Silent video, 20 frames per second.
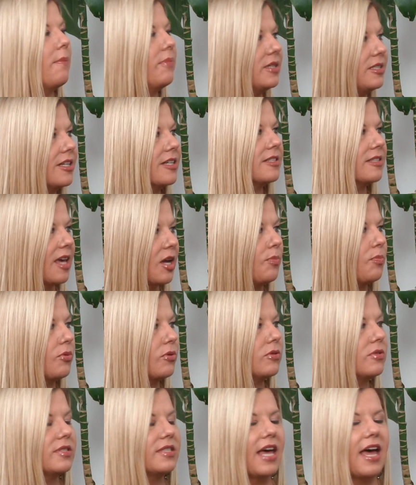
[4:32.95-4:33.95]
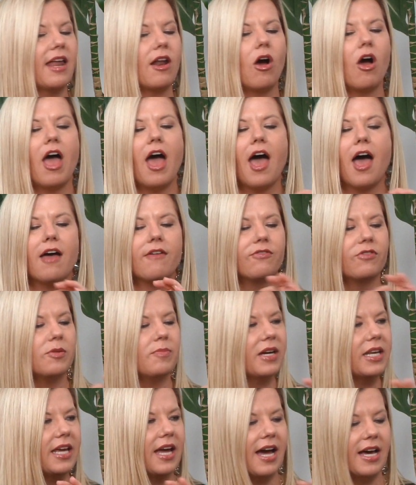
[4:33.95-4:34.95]
But just like Bruce said,
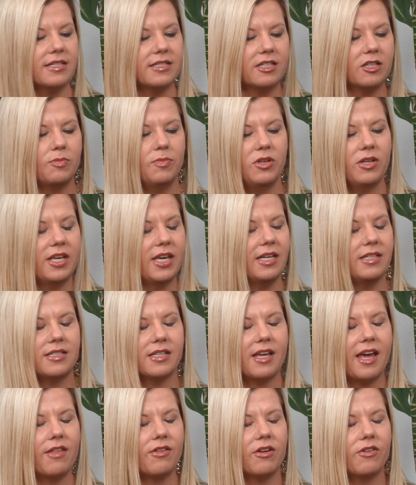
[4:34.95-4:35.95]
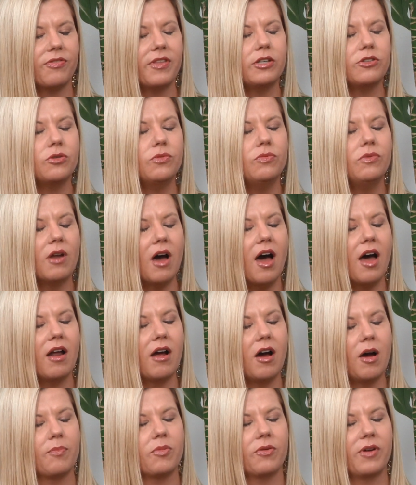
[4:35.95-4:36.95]
everybody has to communicate together. They do
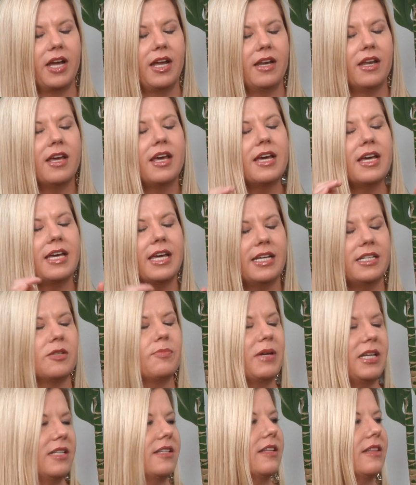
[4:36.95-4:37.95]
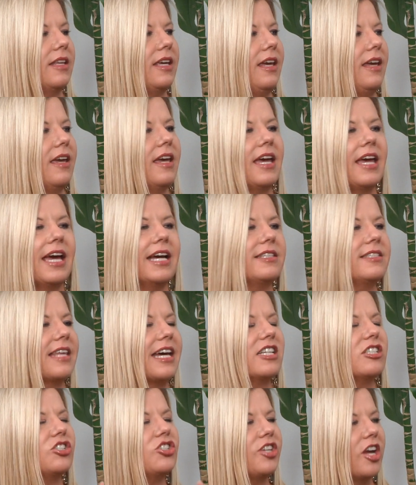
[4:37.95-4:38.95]
not operate independently. It's
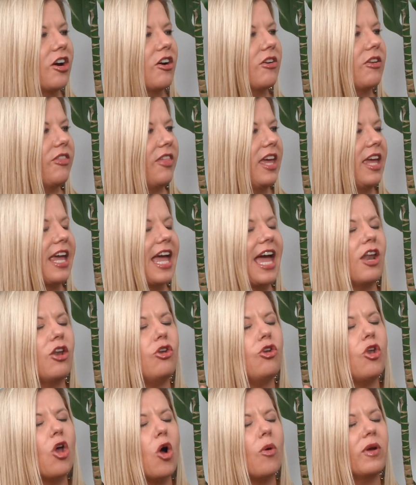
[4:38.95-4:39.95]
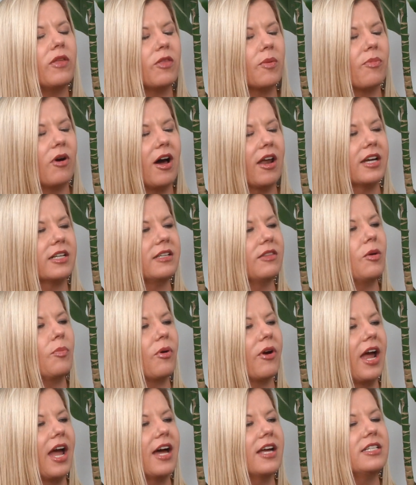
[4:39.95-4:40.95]
that shared think and knowing the product and the
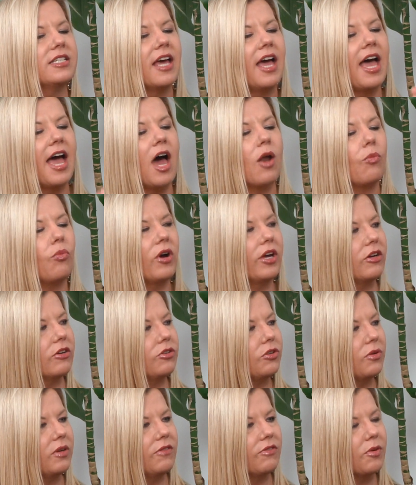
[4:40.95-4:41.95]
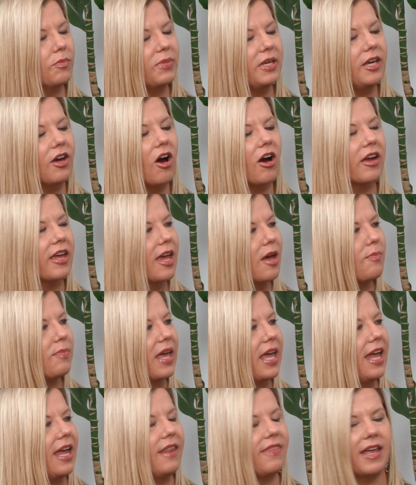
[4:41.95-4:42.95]
brand and what you're doing from PR
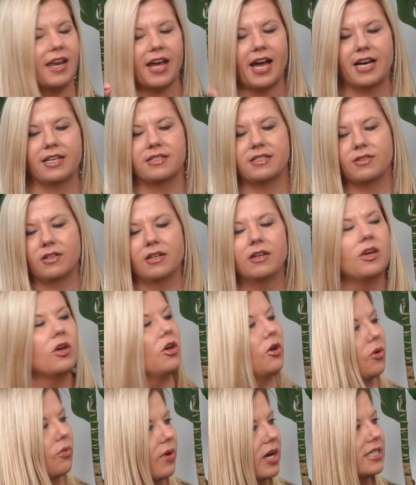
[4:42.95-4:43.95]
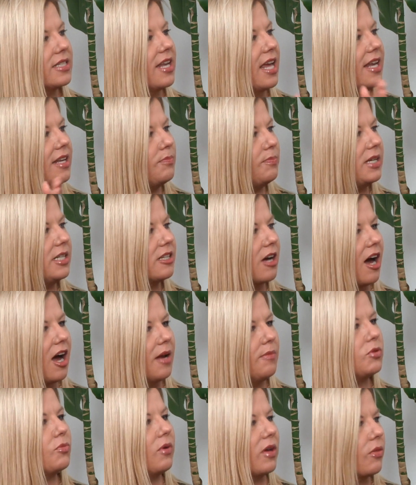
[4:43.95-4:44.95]
campaign, that it has to resonate and be
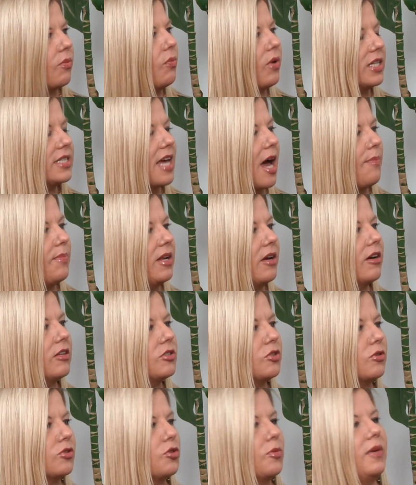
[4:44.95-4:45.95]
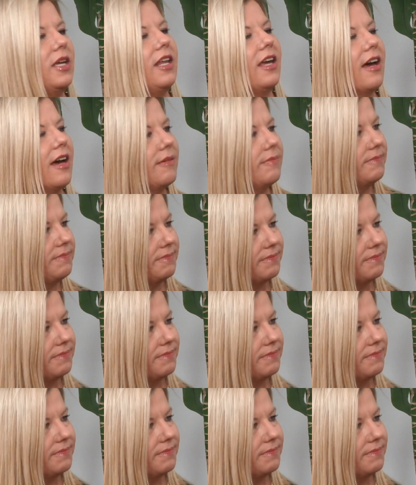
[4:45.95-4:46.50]
timed with what's happening on social media.